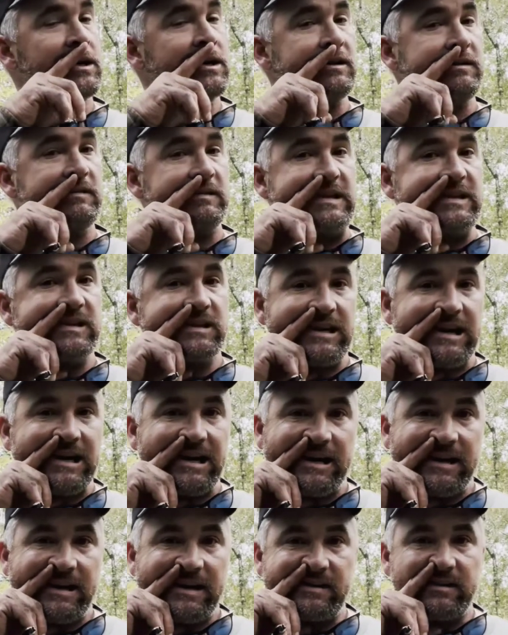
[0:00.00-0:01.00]
These
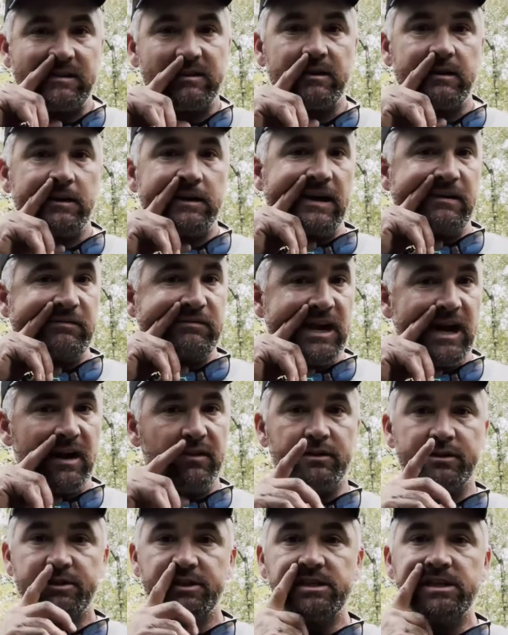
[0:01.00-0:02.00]
guys have got their
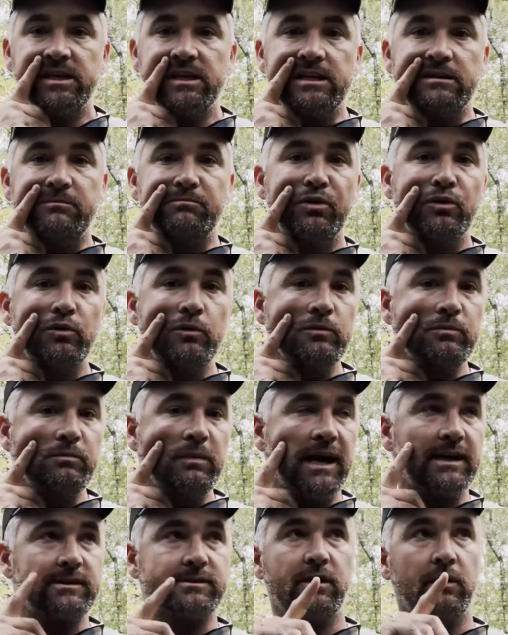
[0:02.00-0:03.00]
cheek pulled
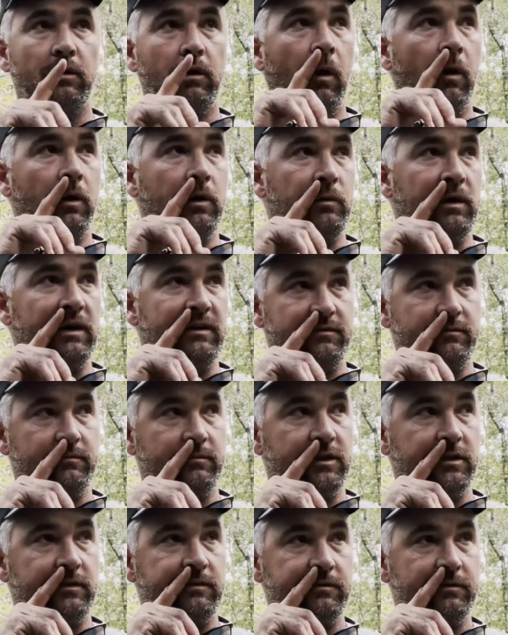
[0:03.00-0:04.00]
back so hard away
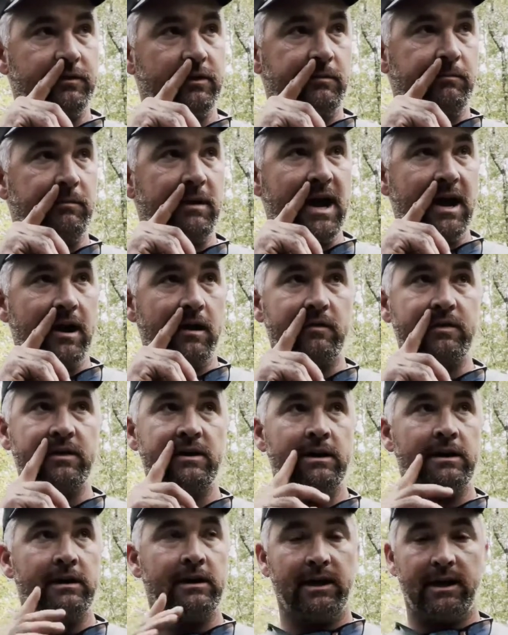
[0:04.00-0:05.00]
from their mouth,
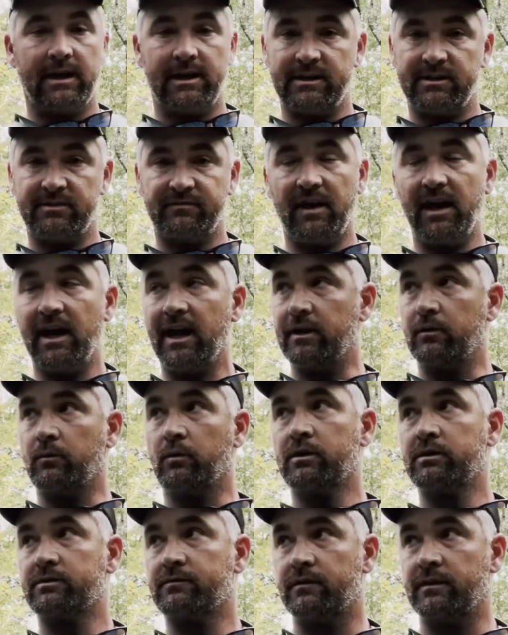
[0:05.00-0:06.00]
and it's fine, it
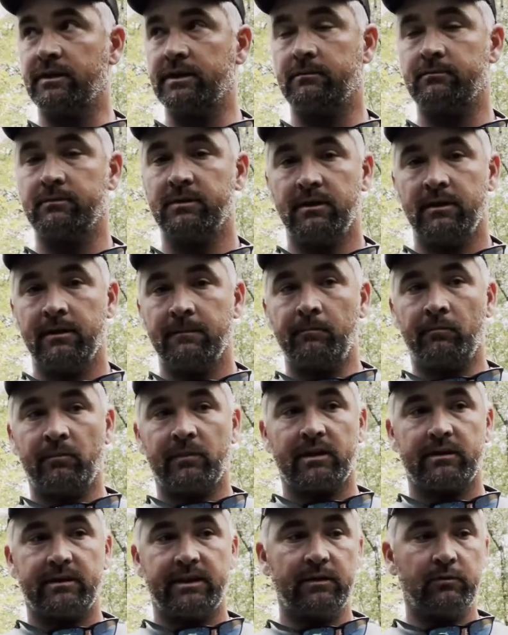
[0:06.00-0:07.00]
works for them.
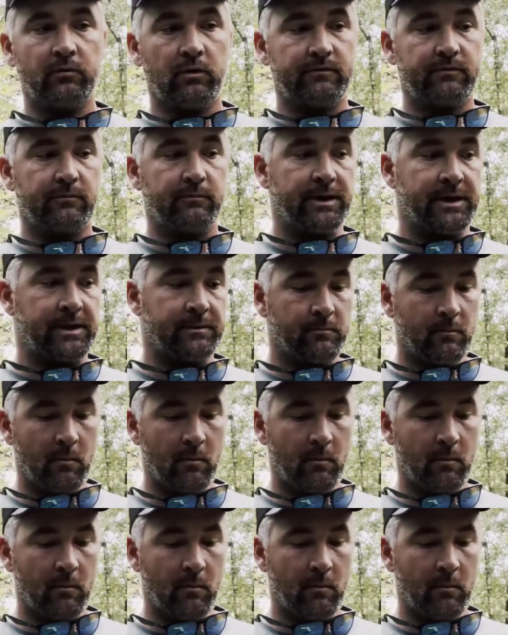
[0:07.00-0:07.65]
Didn't work for me.